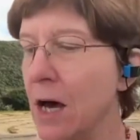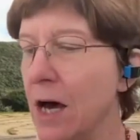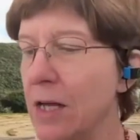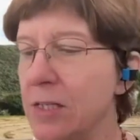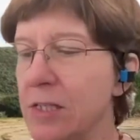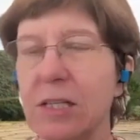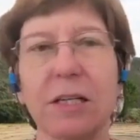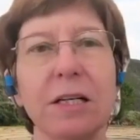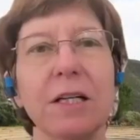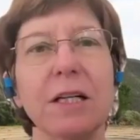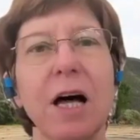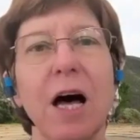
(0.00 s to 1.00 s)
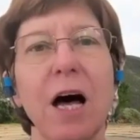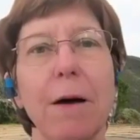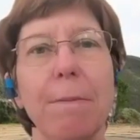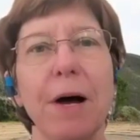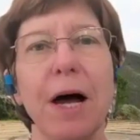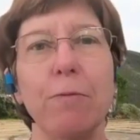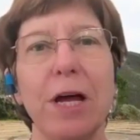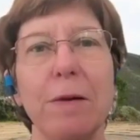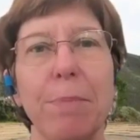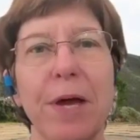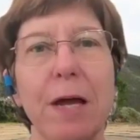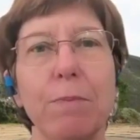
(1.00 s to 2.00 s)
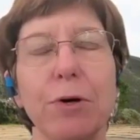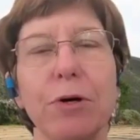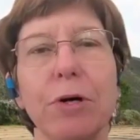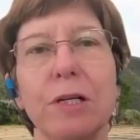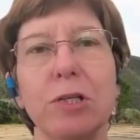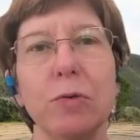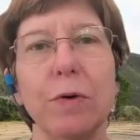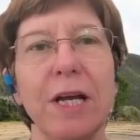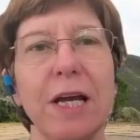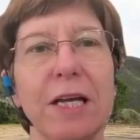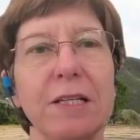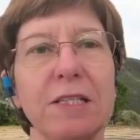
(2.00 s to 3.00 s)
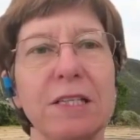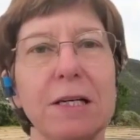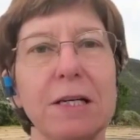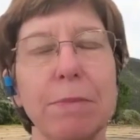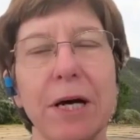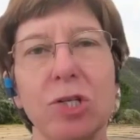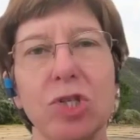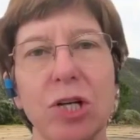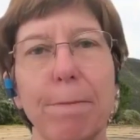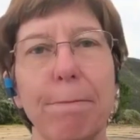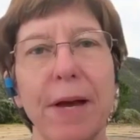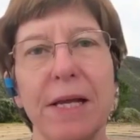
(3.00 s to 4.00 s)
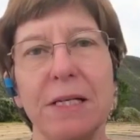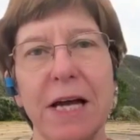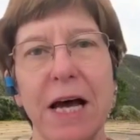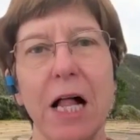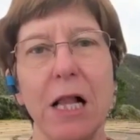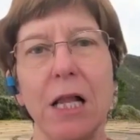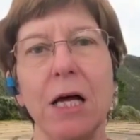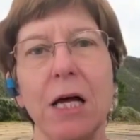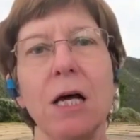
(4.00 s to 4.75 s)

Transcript: until I read a paper in 2018 by Jem Bendell